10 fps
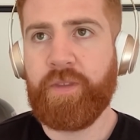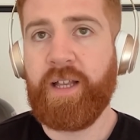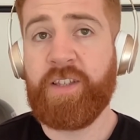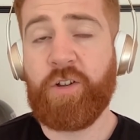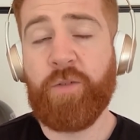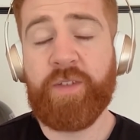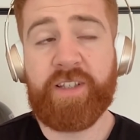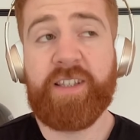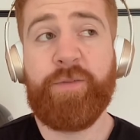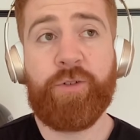that's
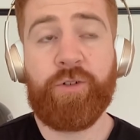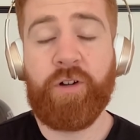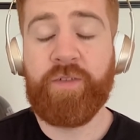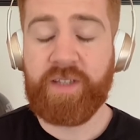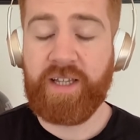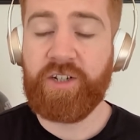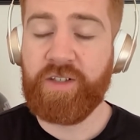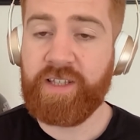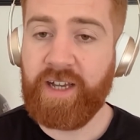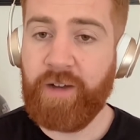a difficult
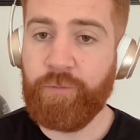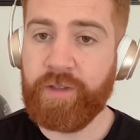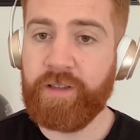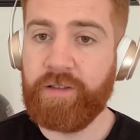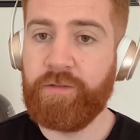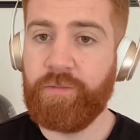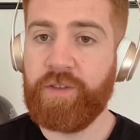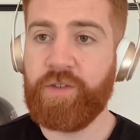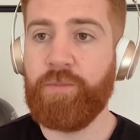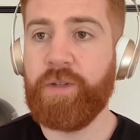conversation to have
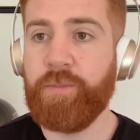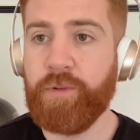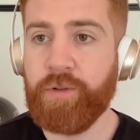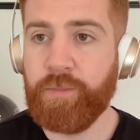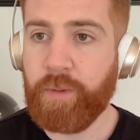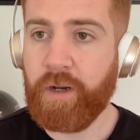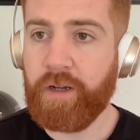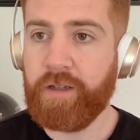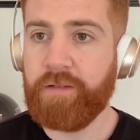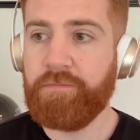with some people,
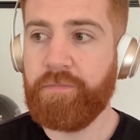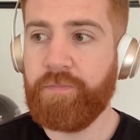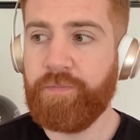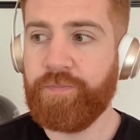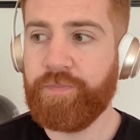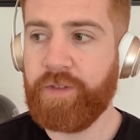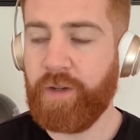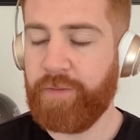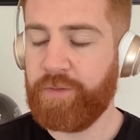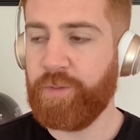but you
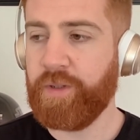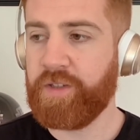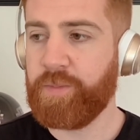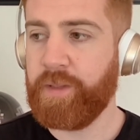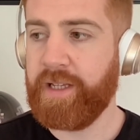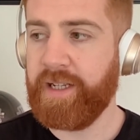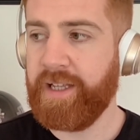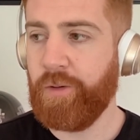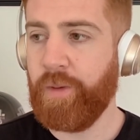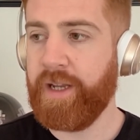have to explain it
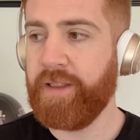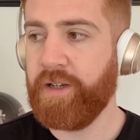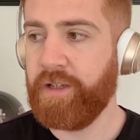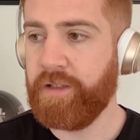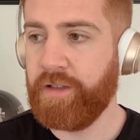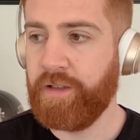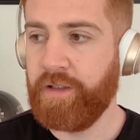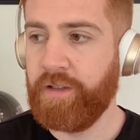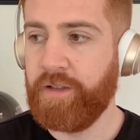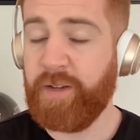in a way that
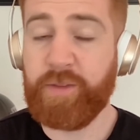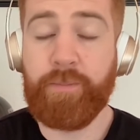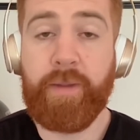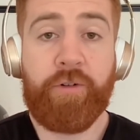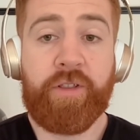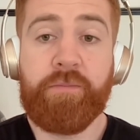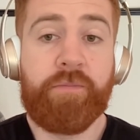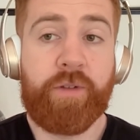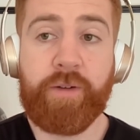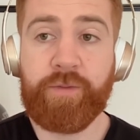you have to mirror them.
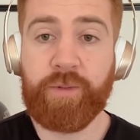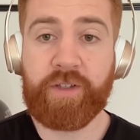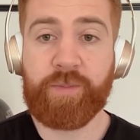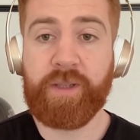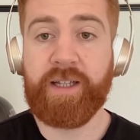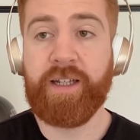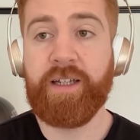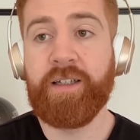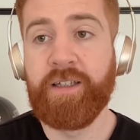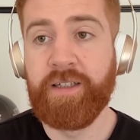You have to explain it
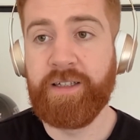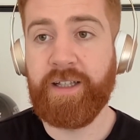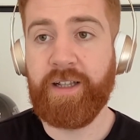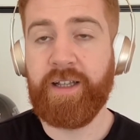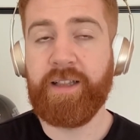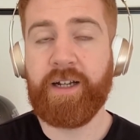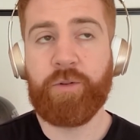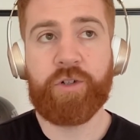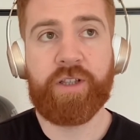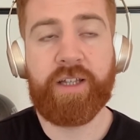in
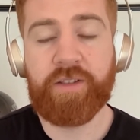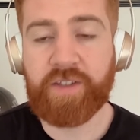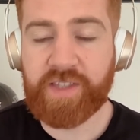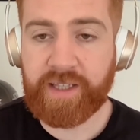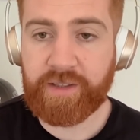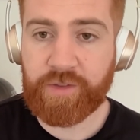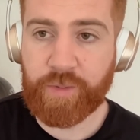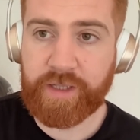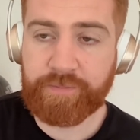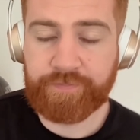language that they understand as well.